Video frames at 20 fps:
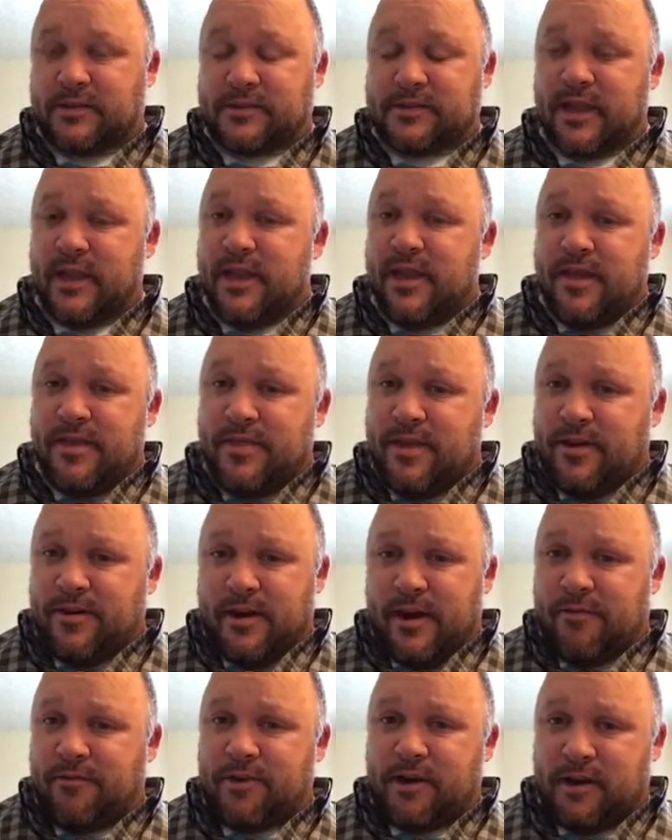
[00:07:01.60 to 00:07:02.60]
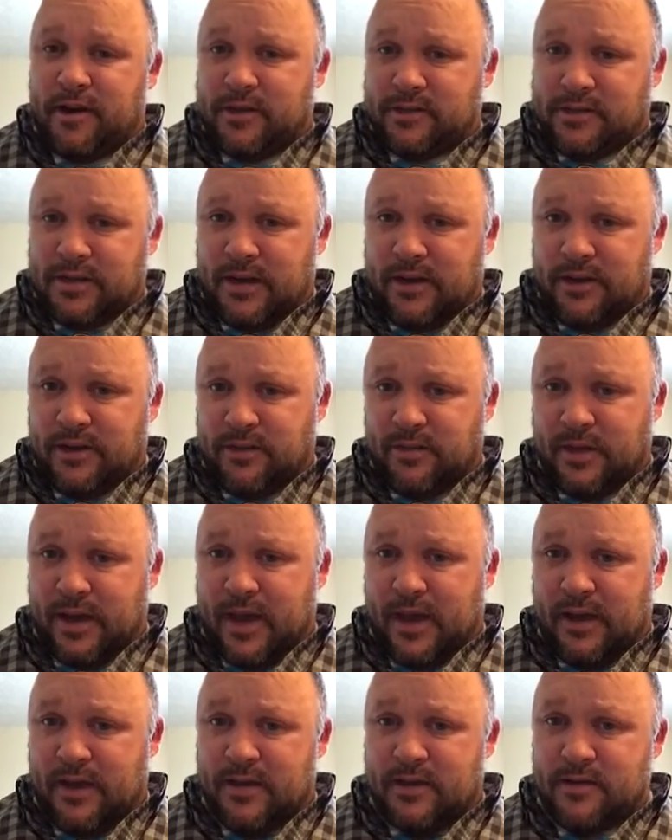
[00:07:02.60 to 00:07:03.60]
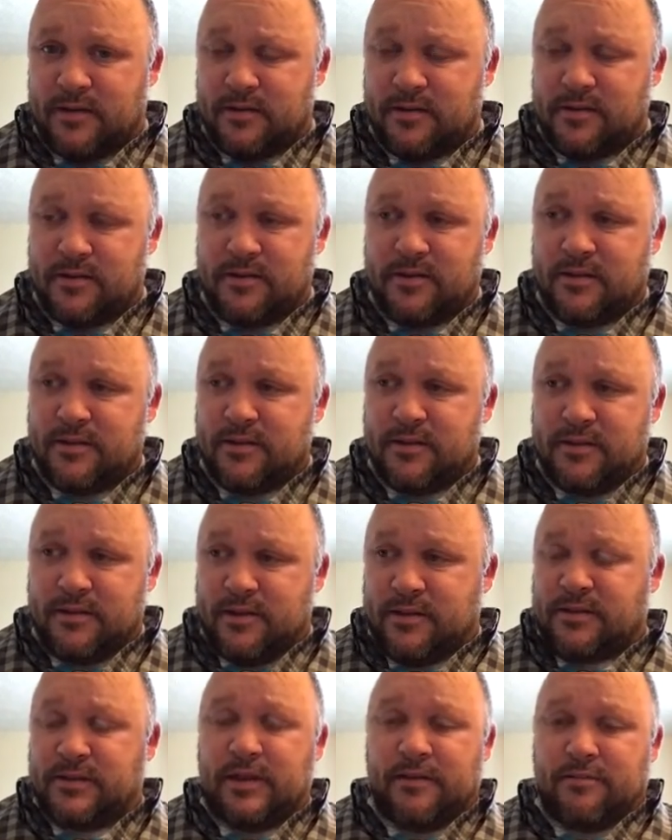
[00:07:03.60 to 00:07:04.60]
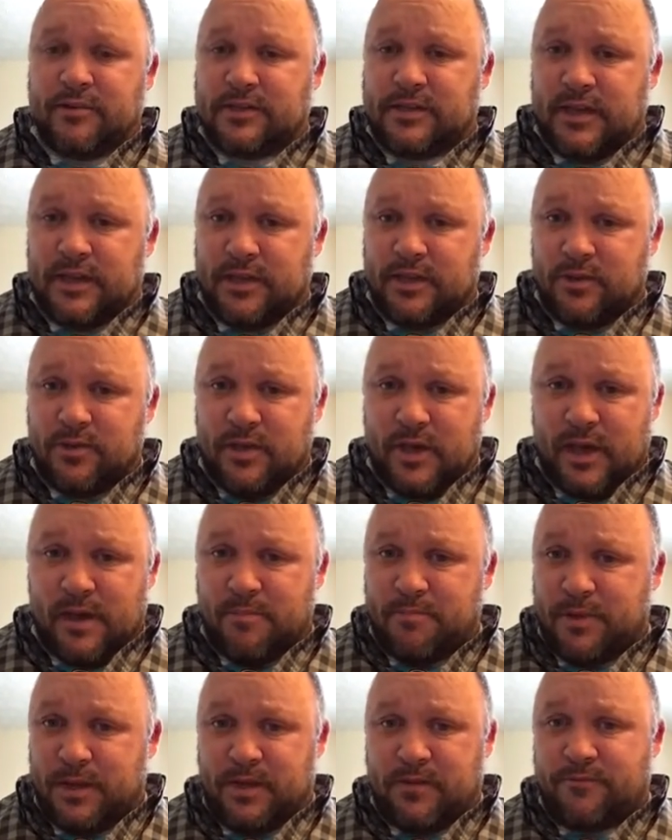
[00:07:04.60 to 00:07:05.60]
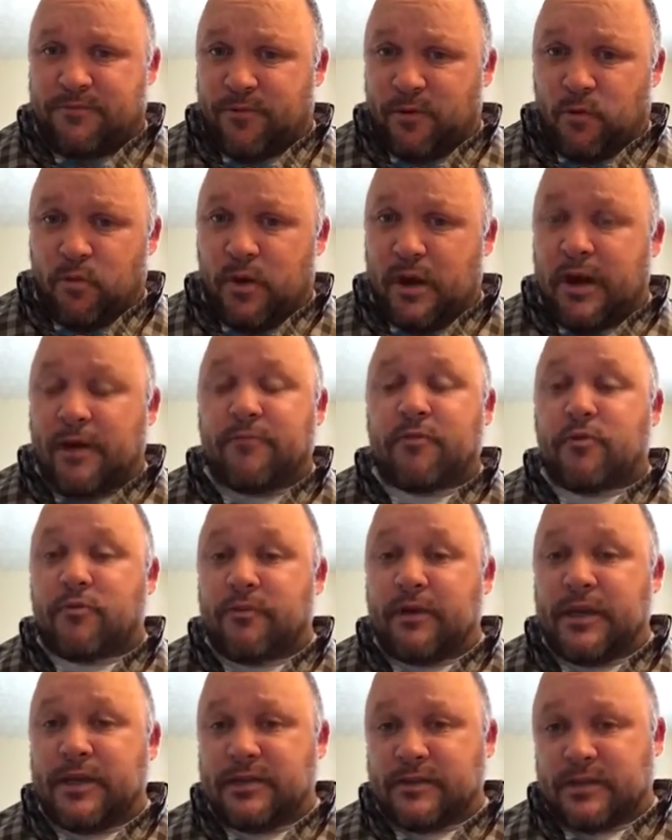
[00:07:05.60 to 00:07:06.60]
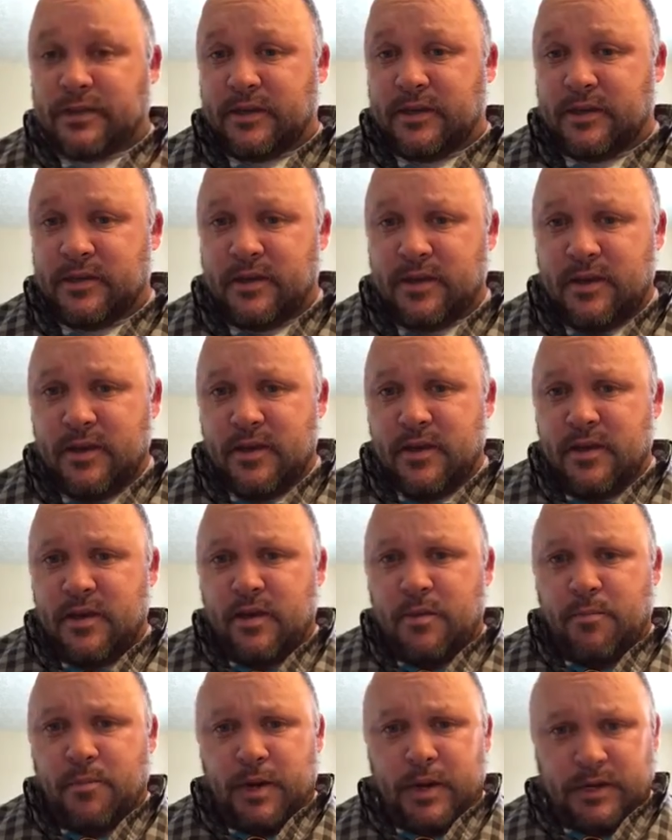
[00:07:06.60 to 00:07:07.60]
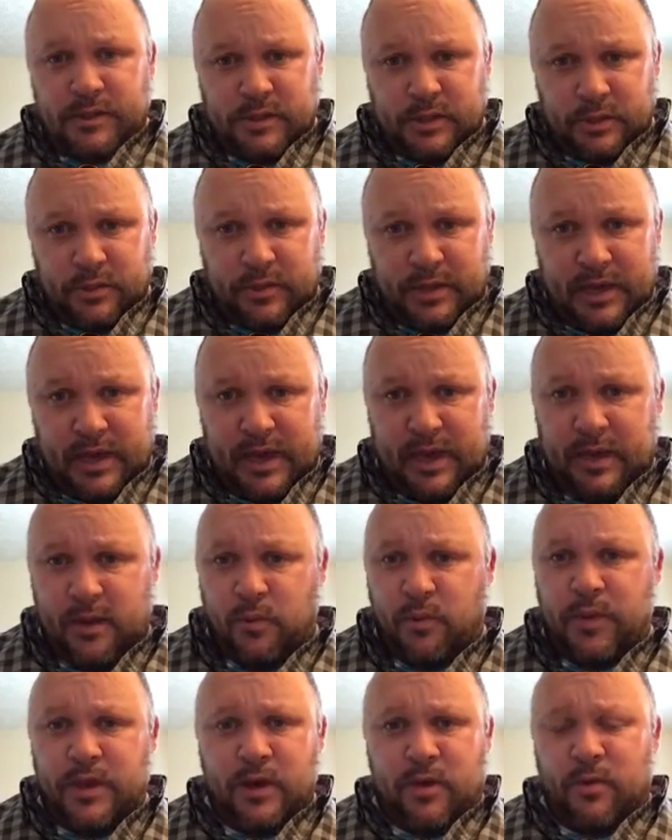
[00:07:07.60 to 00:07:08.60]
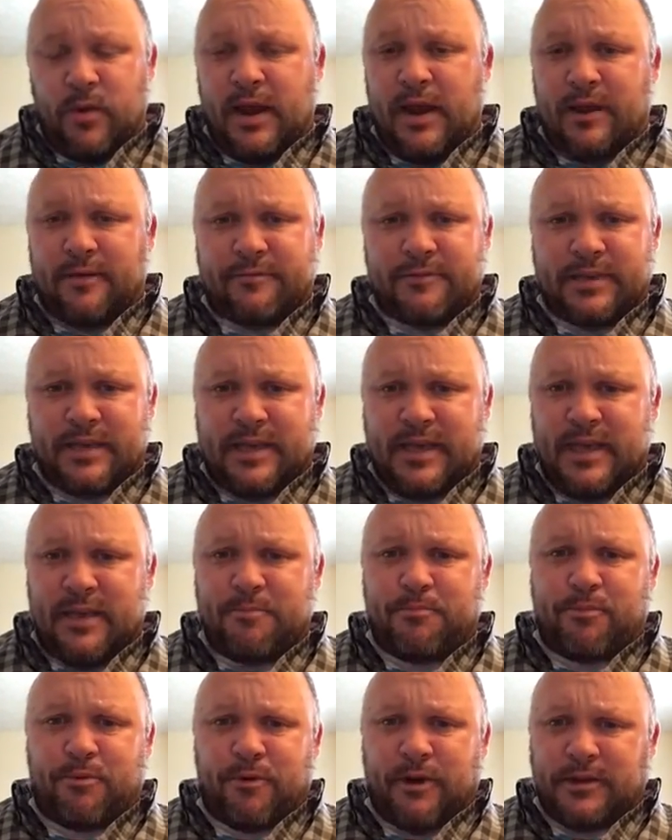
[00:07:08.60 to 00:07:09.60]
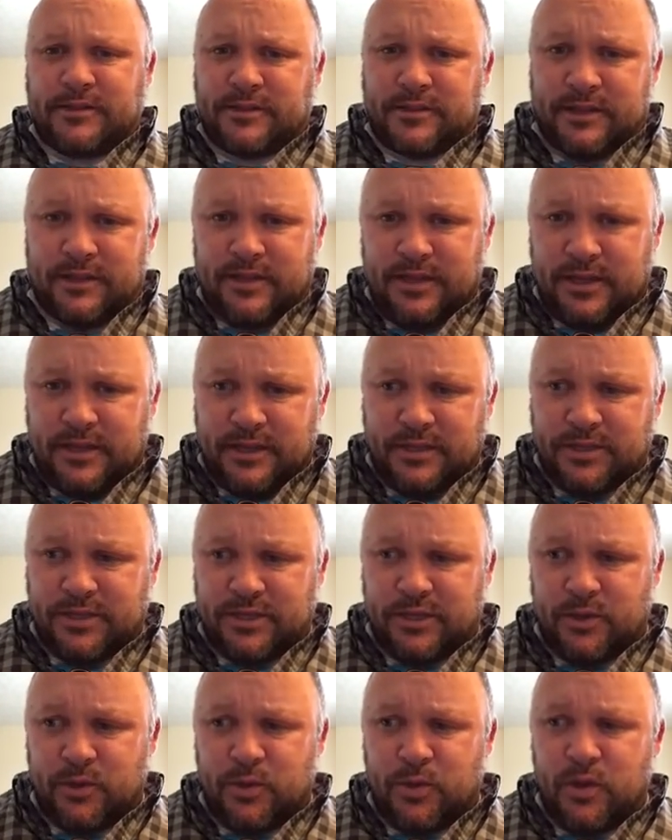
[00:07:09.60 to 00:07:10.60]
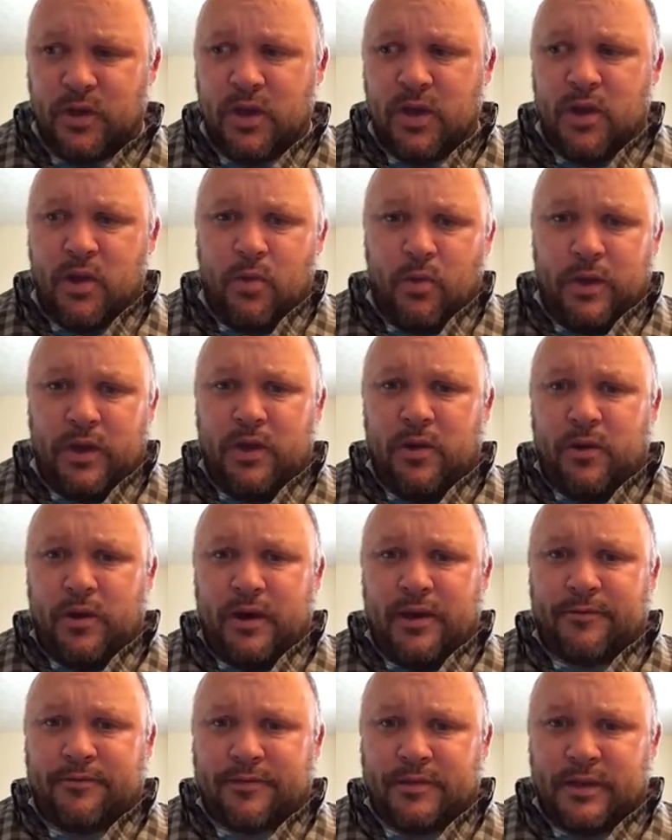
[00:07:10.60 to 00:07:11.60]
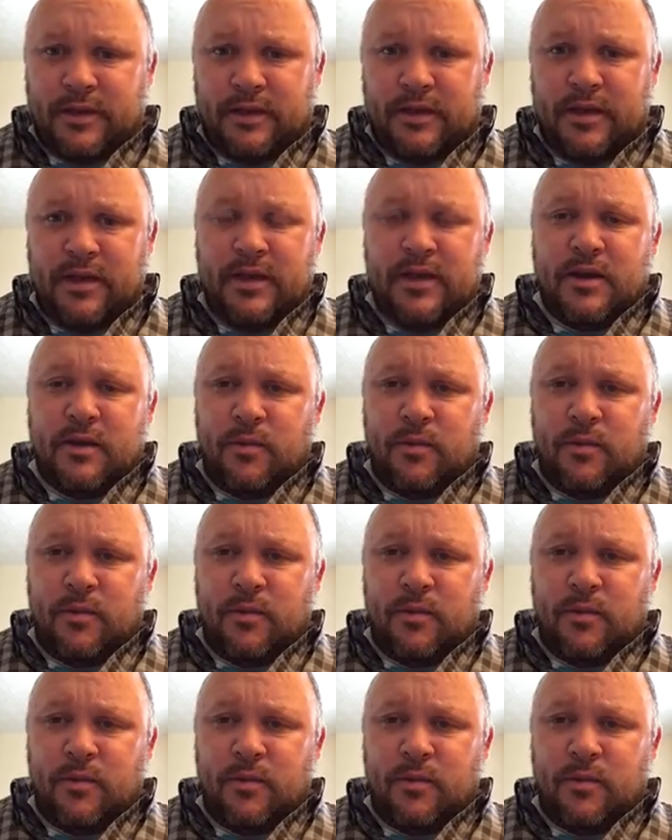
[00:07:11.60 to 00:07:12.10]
is, they're never going to tell you that. They'll never tell you that for whatever reason. But it's okay. We don't have to keep pressing the issue. We don't have to